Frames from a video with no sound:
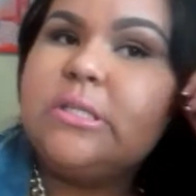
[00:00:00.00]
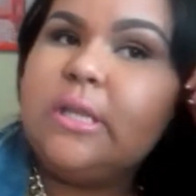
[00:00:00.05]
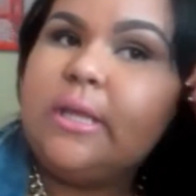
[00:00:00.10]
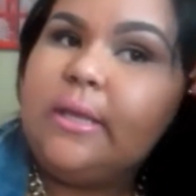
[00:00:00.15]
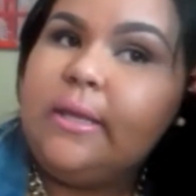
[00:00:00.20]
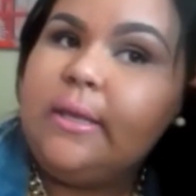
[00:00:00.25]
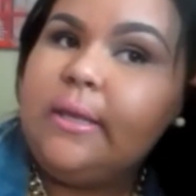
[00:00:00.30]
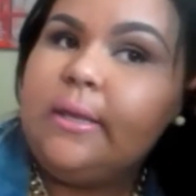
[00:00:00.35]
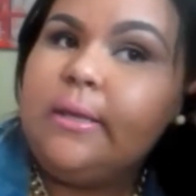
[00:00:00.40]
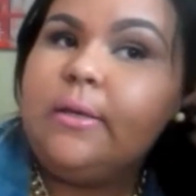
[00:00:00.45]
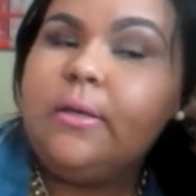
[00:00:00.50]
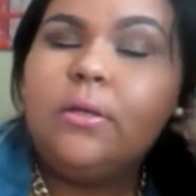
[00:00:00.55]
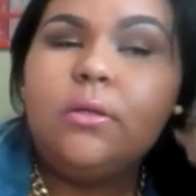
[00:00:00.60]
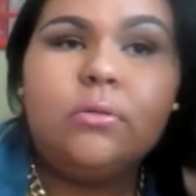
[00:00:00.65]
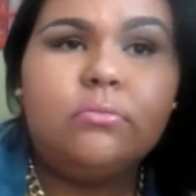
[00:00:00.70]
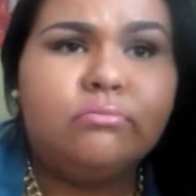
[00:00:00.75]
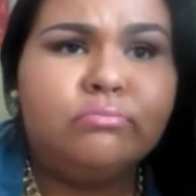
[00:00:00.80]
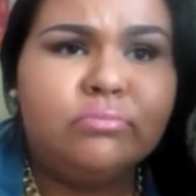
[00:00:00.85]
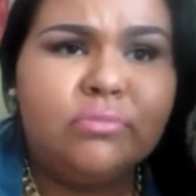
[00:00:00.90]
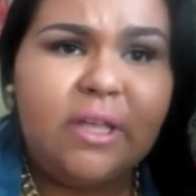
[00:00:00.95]
And,
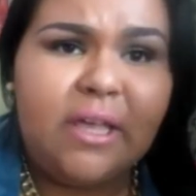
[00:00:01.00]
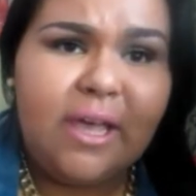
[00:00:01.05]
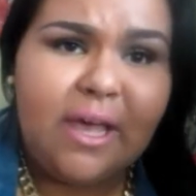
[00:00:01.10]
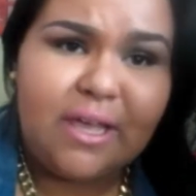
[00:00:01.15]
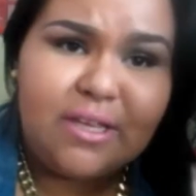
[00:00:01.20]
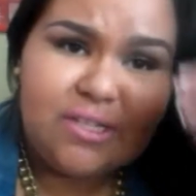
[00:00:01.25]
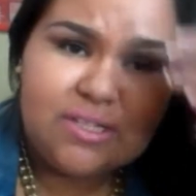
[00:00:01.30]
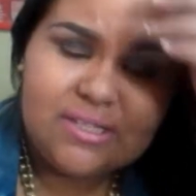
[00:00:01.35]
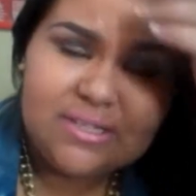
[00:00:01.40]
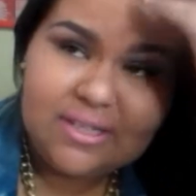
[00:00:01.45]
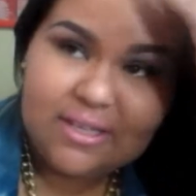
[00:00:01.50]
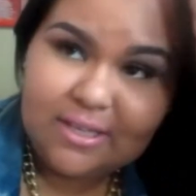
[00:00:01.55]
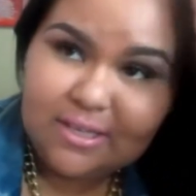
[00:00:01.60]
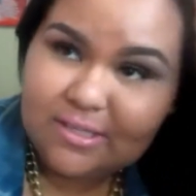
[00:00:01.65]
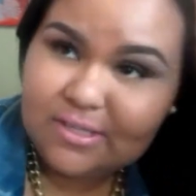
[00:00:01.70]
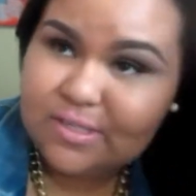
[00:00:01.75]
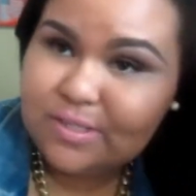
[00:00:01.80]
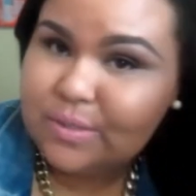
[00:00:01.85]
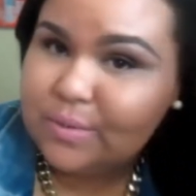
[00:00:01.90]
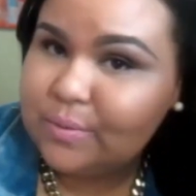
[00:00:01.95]
yeah, I just think
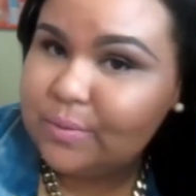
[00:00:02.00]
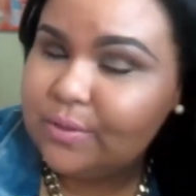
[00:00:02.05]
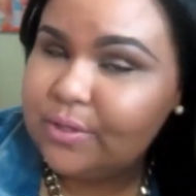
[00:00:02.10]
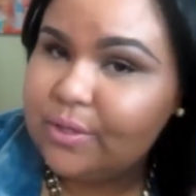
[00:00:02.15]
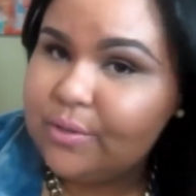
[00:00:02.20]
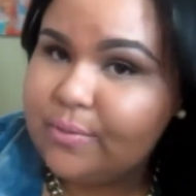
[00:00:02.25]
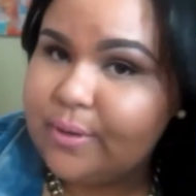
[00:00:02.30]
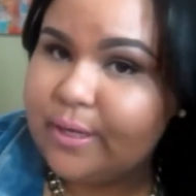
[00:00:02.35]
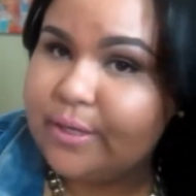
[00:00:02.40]
it's so cute. I